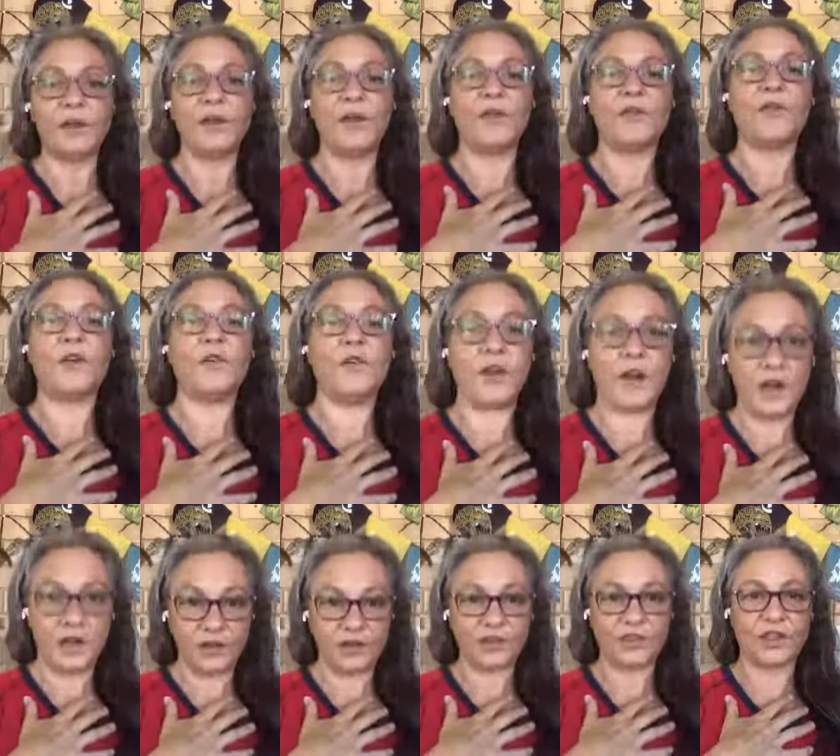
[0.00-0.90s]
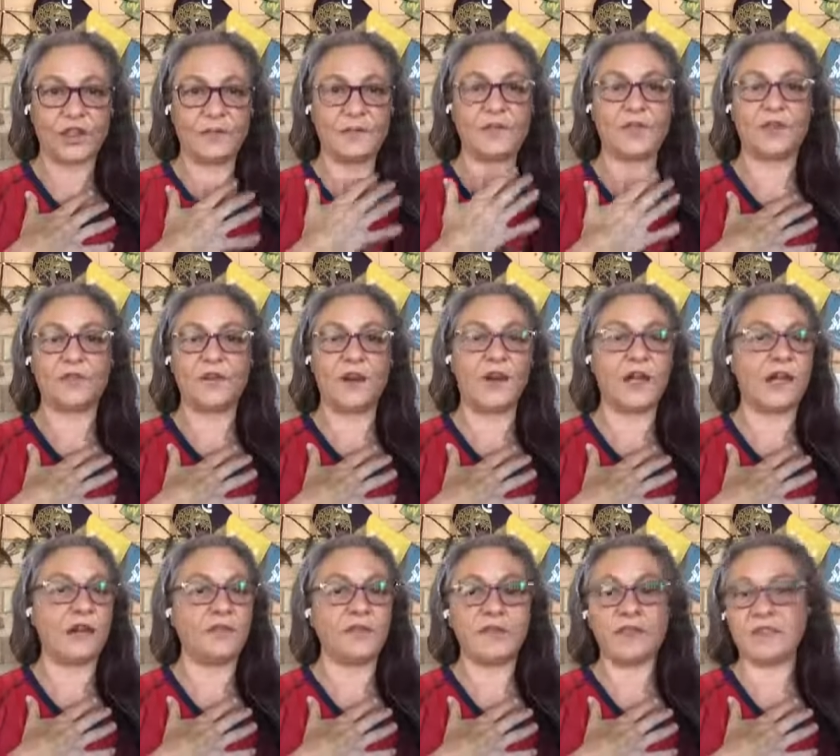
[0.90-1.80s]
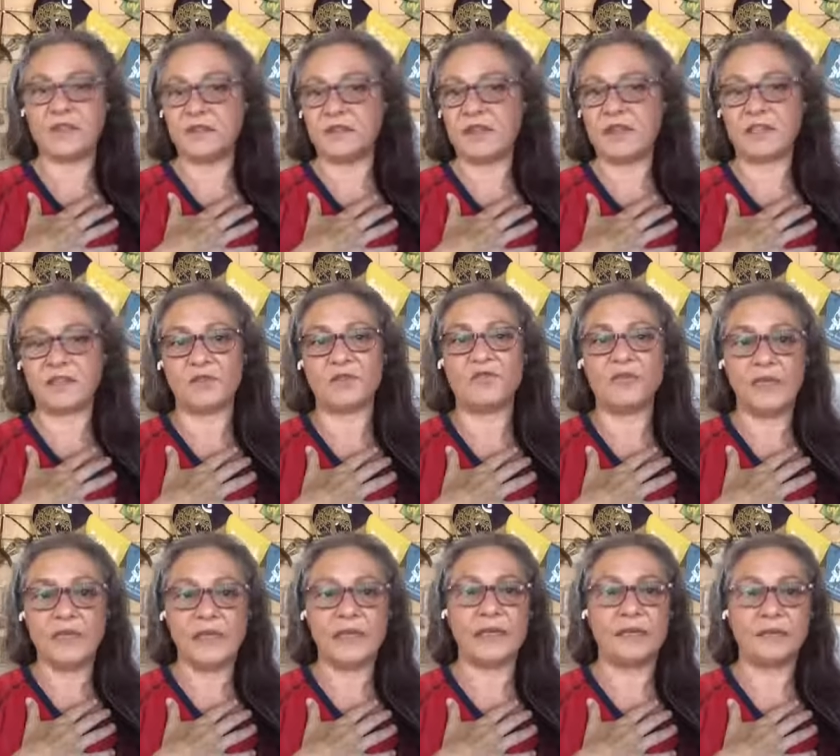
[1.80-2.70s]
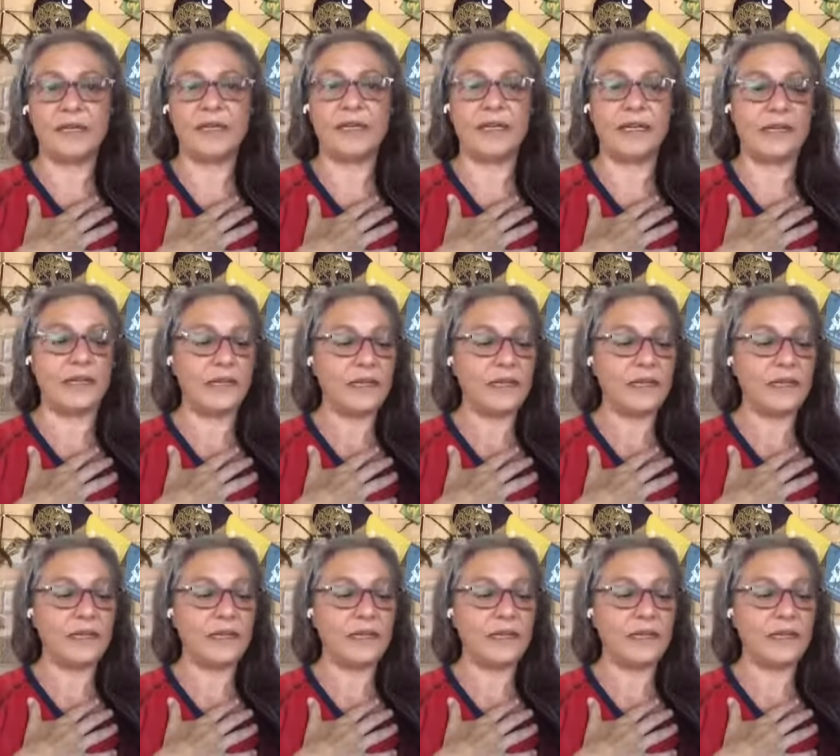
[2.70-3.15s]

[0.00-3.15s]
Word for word: for a very long time. So for a lot of us, it hasn't really, really